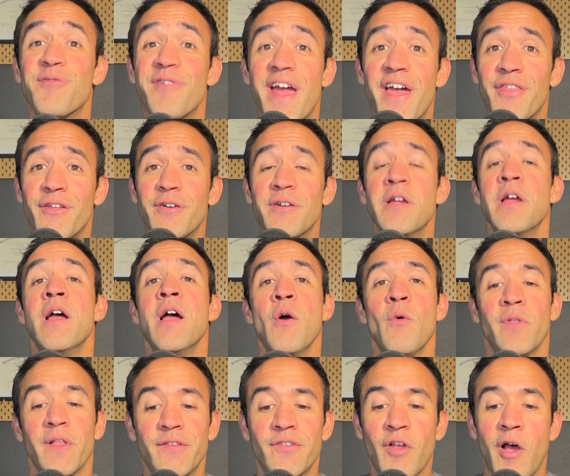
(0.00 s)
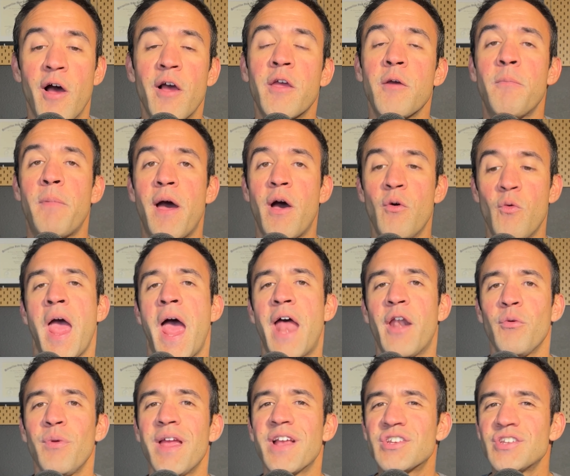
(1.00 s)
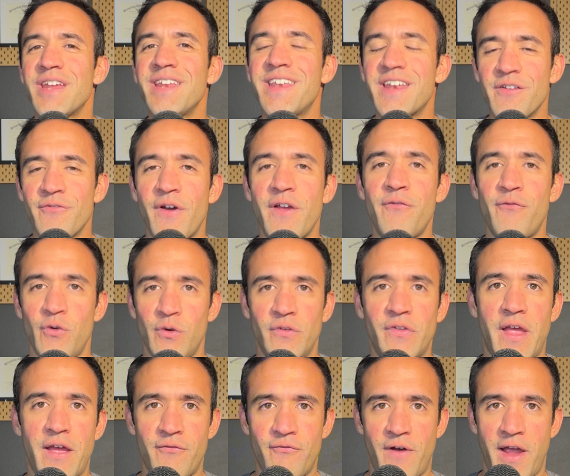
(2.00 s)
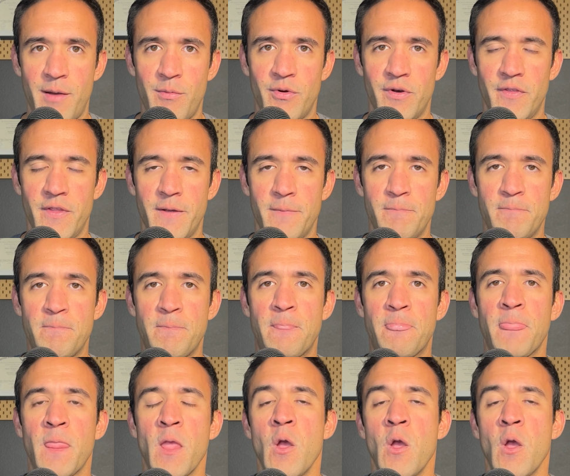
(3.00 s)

Rather, let's talk about how do we actually identify foods that have fiber in them?